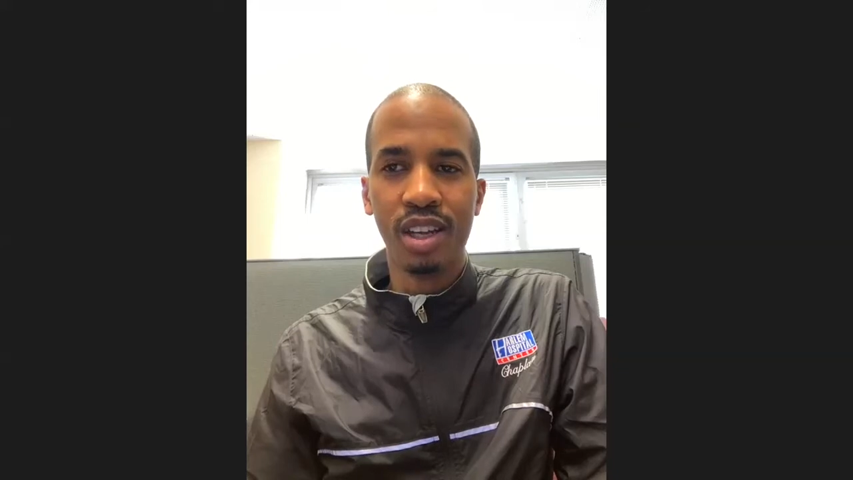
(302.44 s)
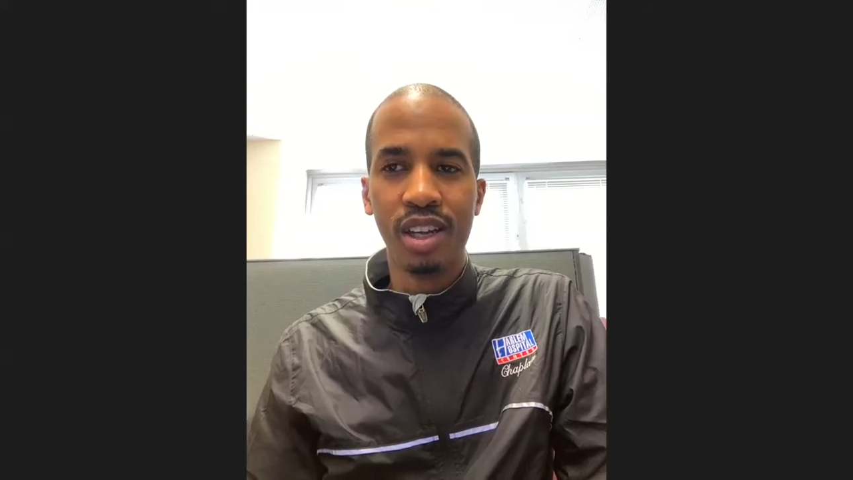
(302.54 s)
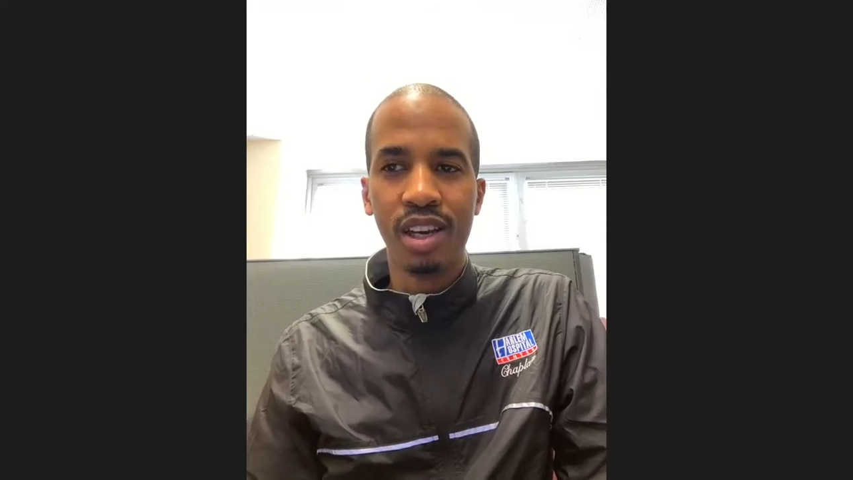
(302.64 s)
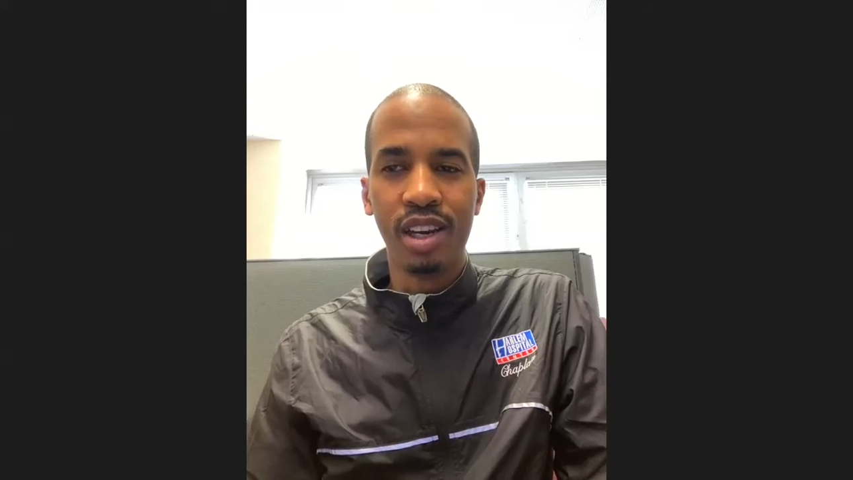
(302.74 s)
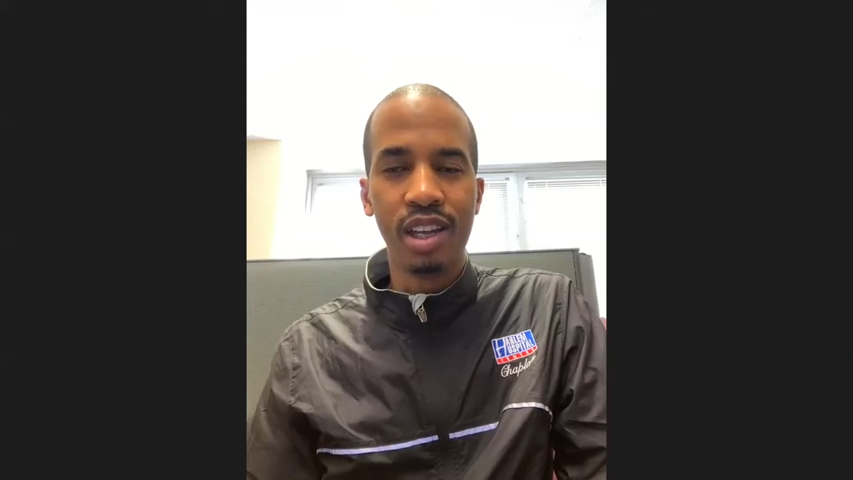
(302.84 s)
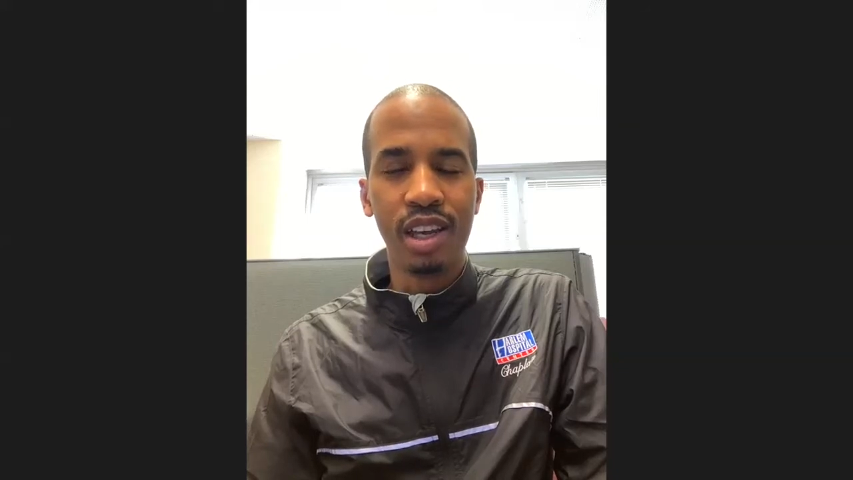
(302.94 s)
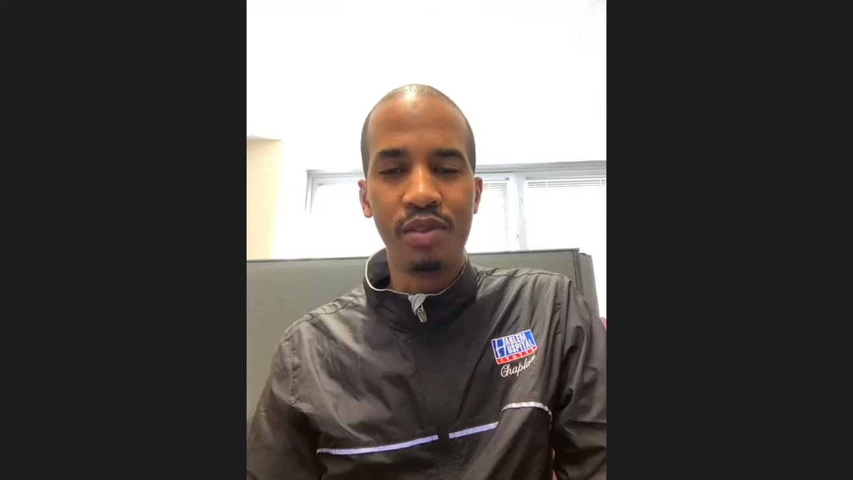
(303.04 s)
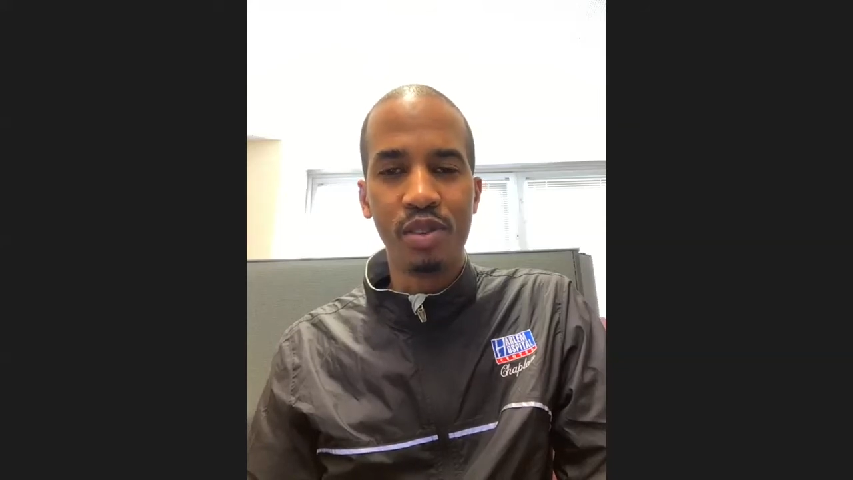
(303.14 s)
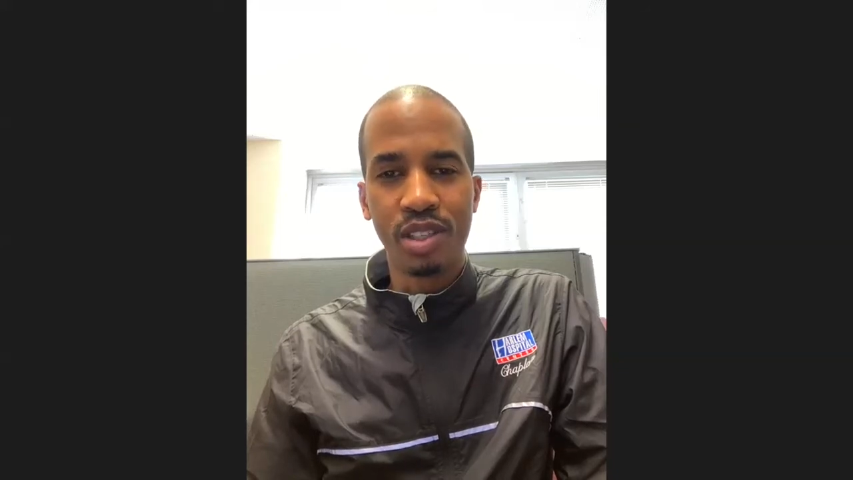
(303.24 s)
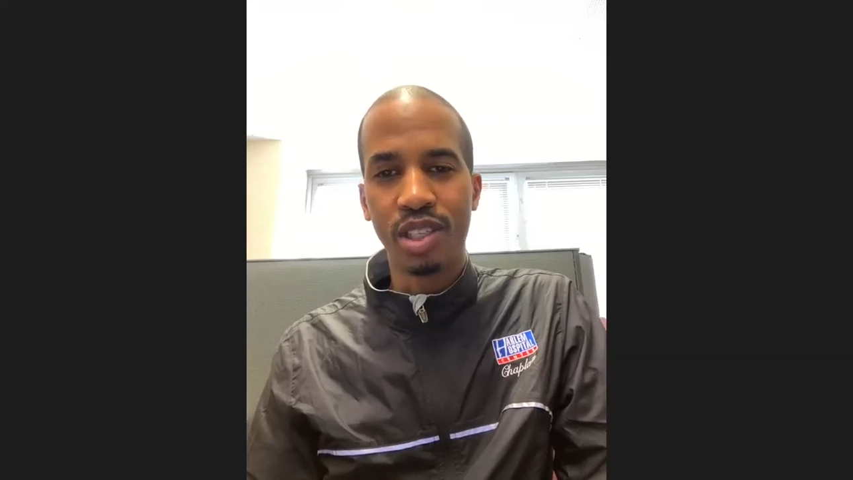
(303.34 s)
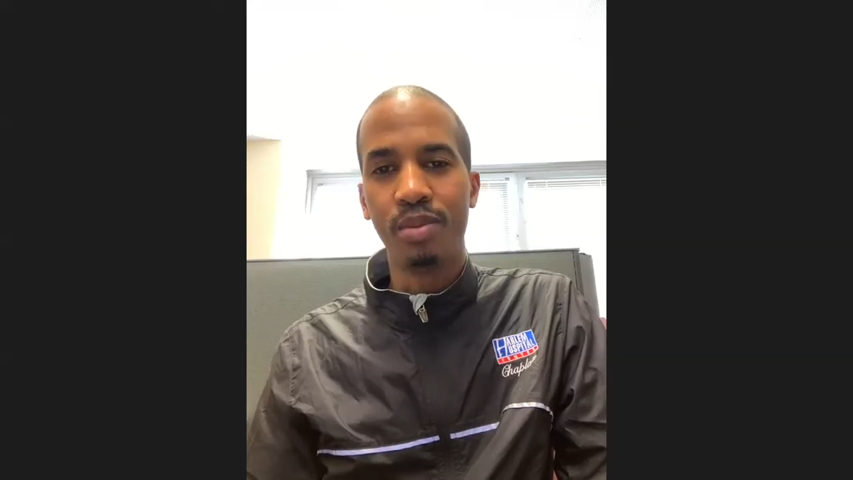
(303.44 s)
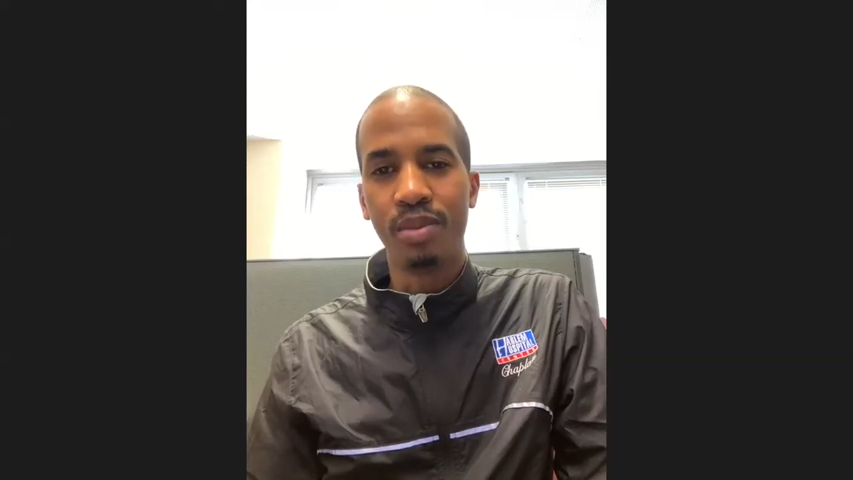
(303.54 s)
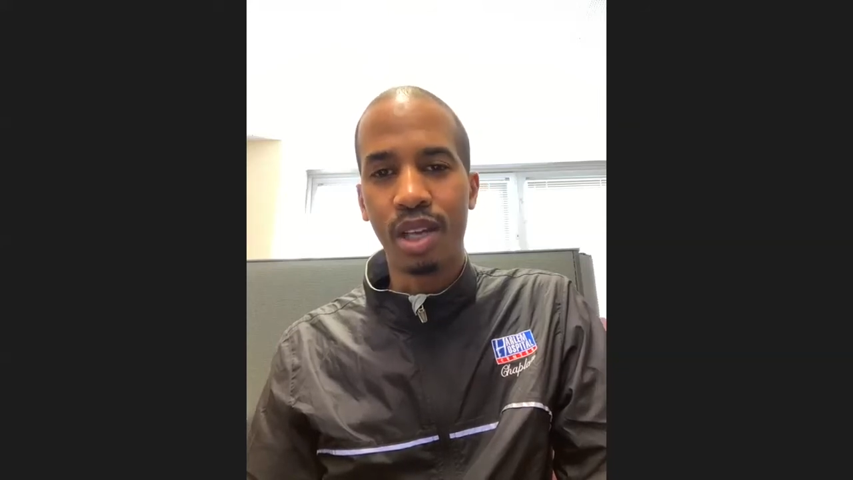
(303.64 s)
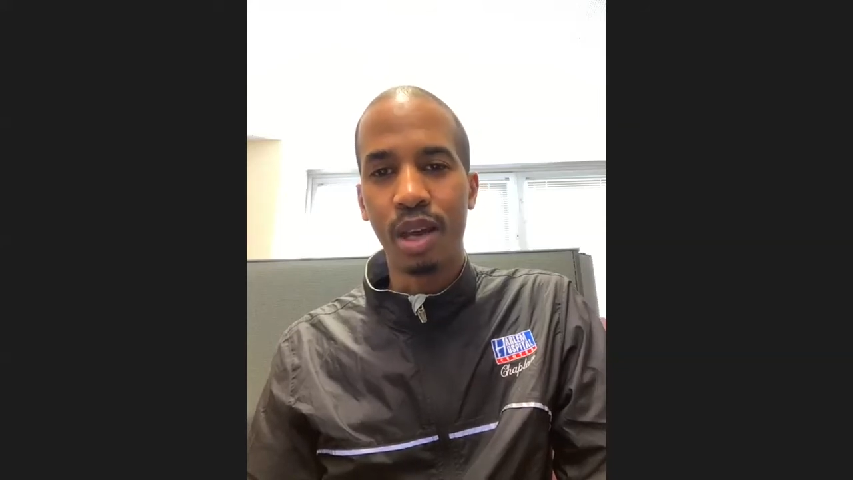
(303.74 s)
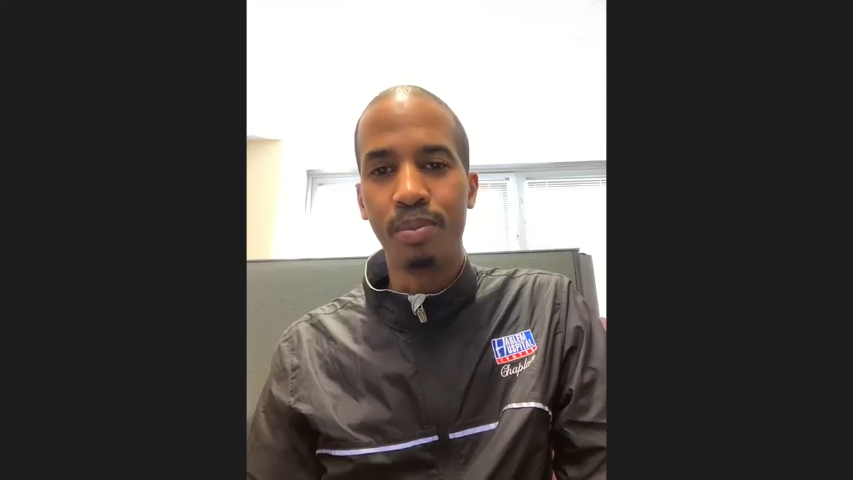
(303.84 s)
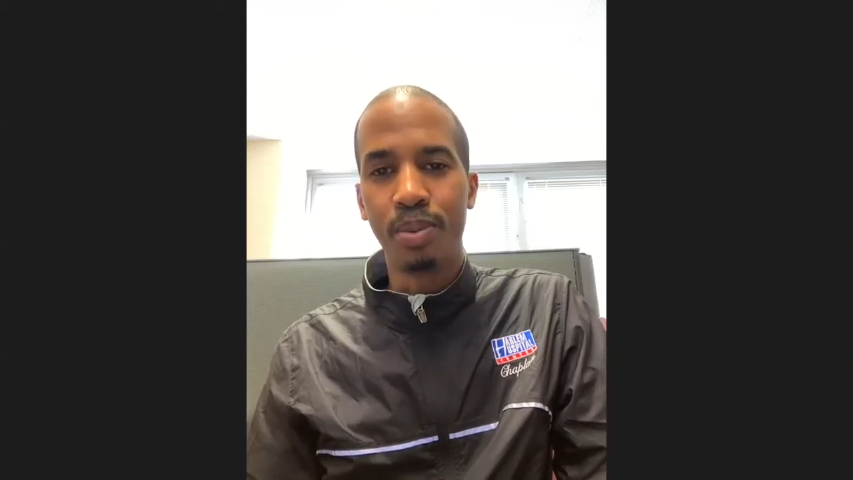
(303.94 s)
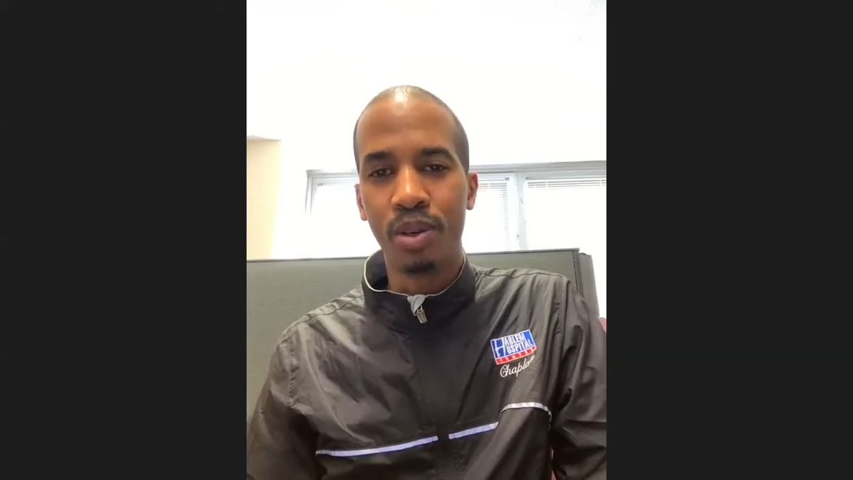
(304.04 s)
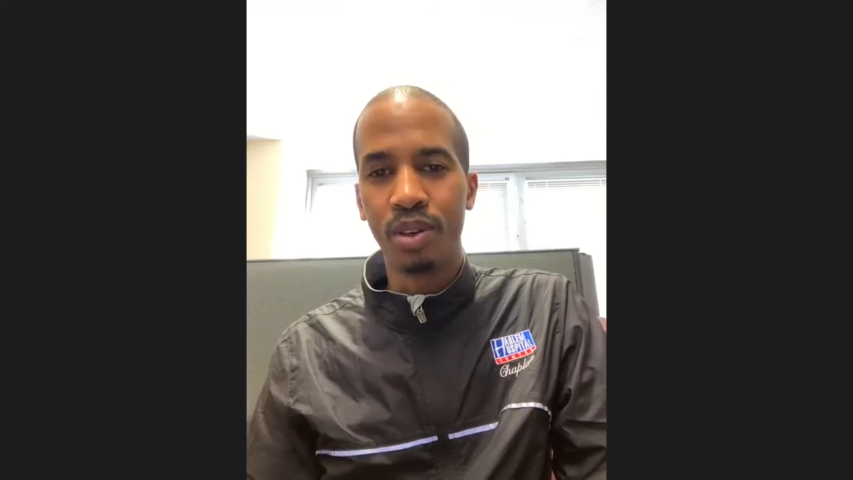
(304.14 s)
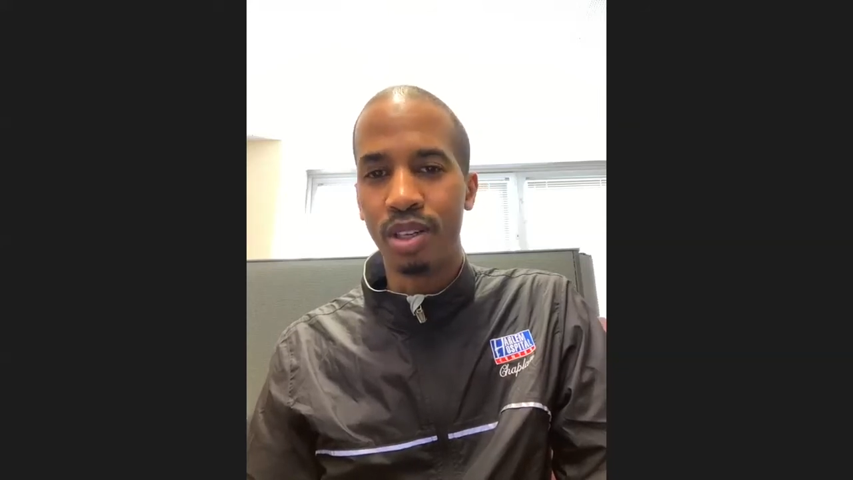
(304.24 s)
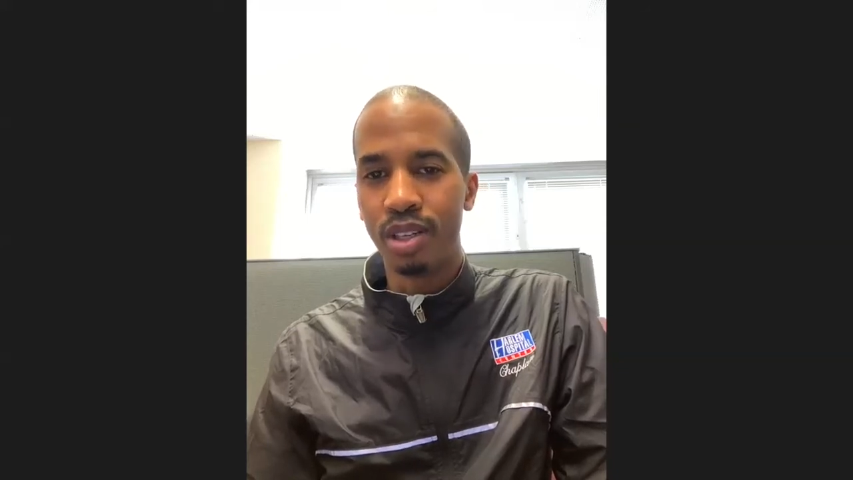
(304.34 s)
live the same time
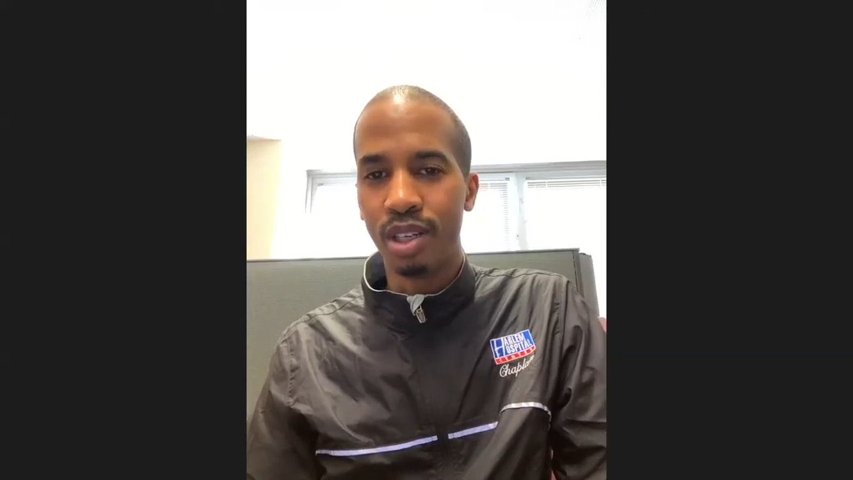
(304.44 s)
period.